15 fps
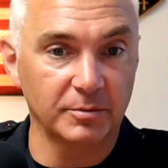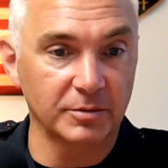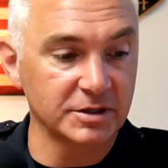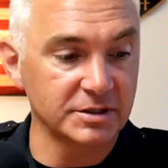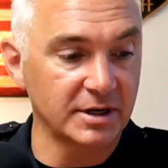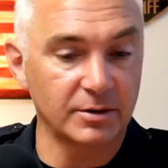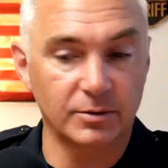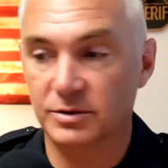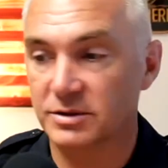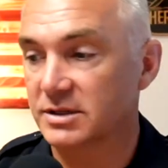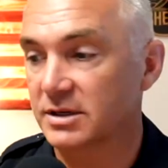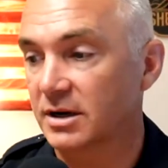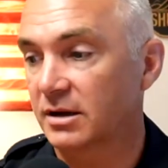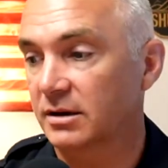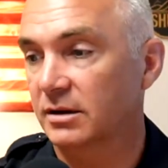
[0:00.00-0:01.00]
because that was
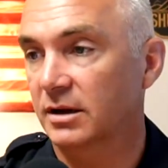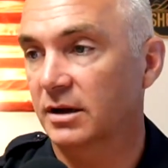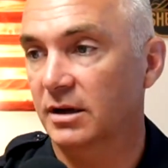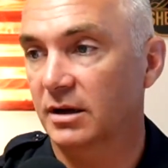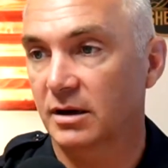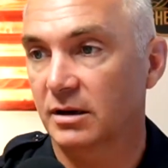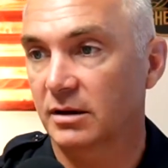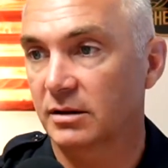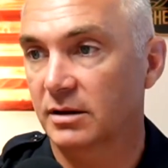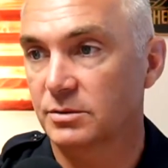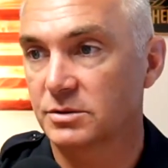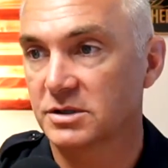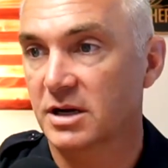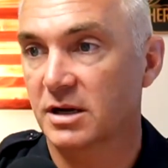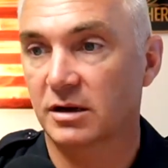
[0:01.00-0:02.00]
not a
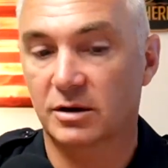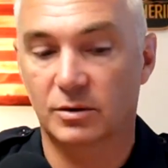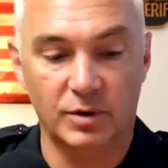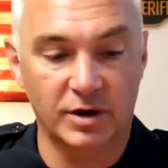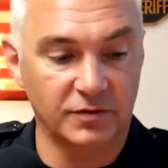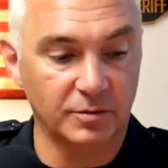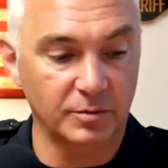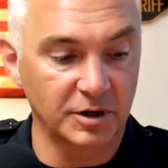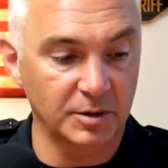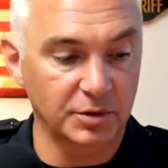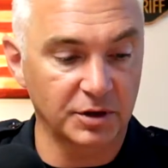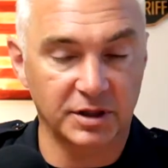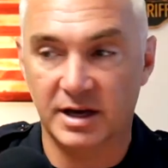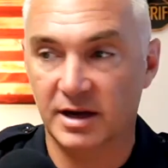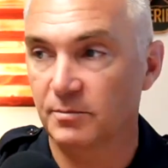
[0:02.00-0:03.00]
good way for me to
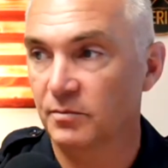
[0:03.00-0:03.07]
put that.